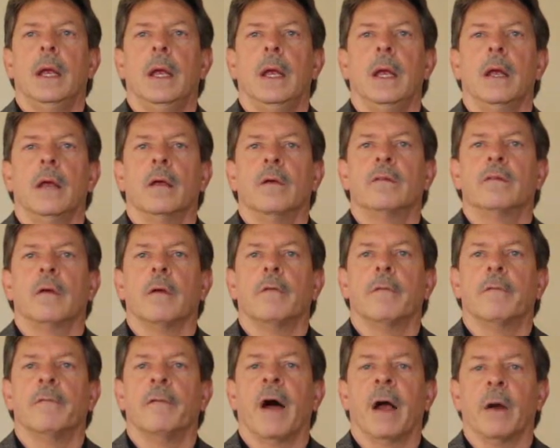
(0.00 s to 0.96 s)
is
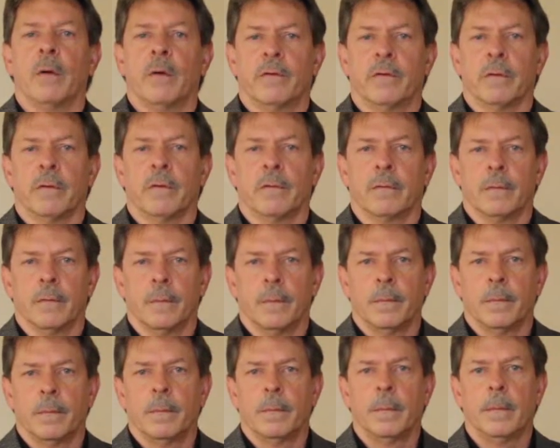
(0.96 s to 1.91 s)
viruses.
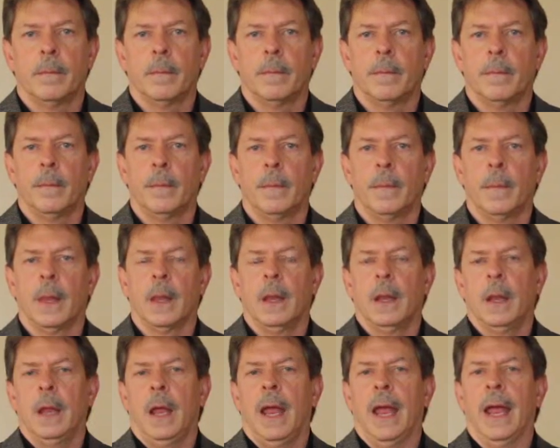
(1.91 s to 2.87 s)

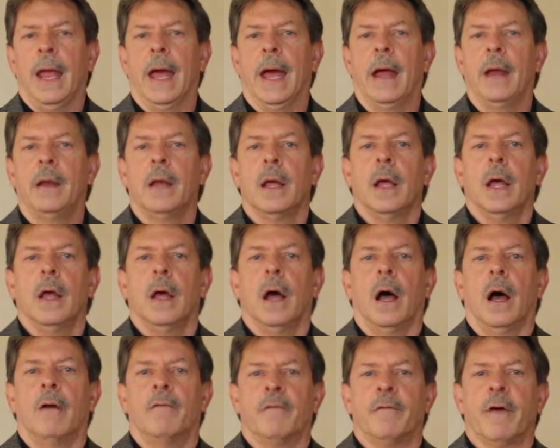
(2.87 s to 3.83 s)
And
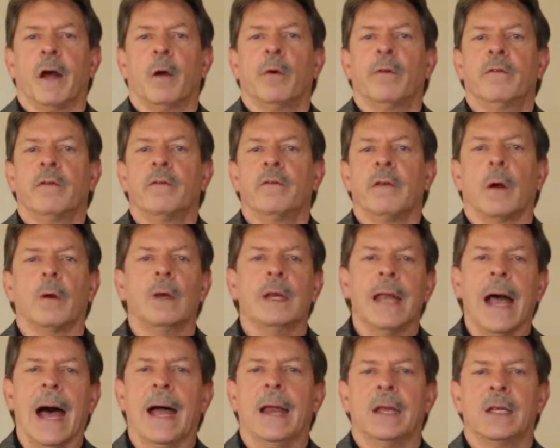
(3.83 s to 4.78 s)
viruses are
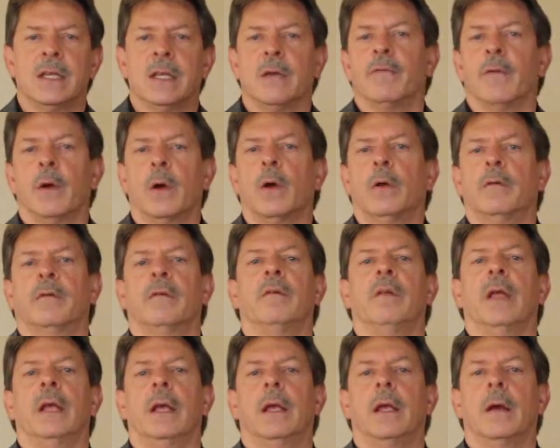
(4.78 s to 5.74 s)
not difficult to
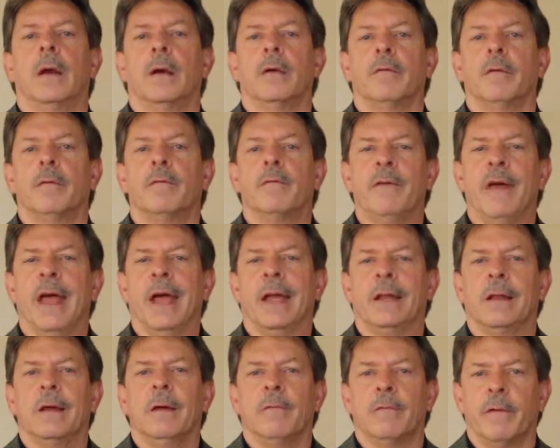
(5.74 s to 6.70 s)
take care of. In
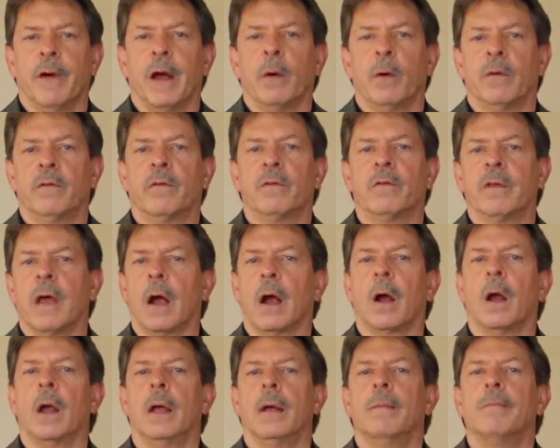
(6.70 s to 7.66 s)
fact, viruses
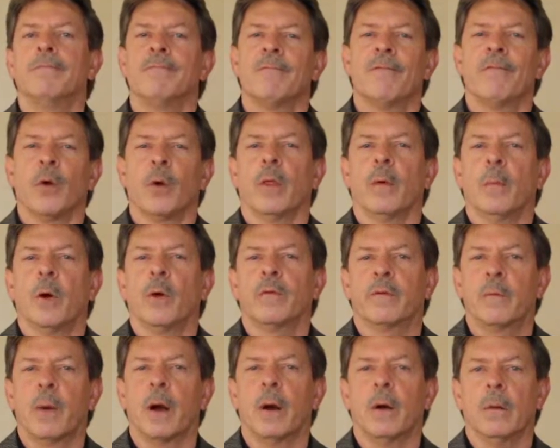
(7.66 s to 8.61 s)
are, for the
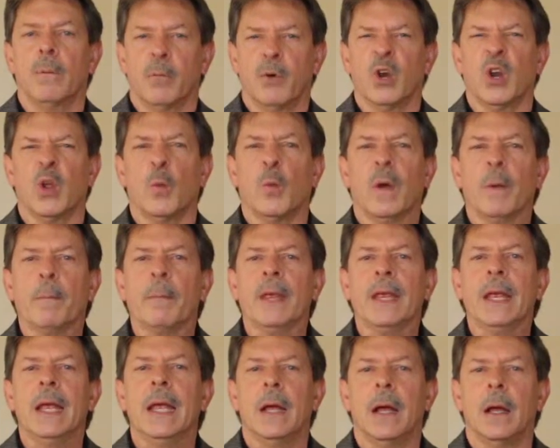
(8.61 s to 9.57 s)
most part, pretty
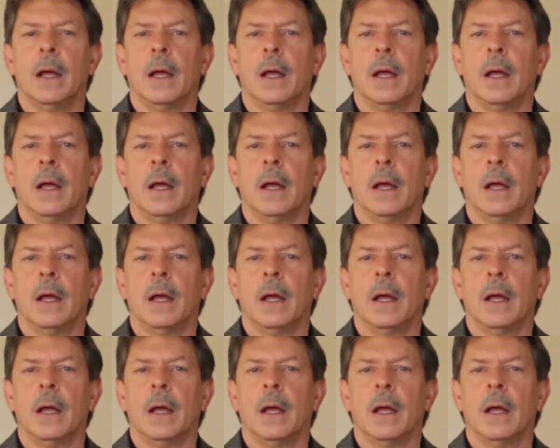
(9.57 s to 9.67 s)
wimpy.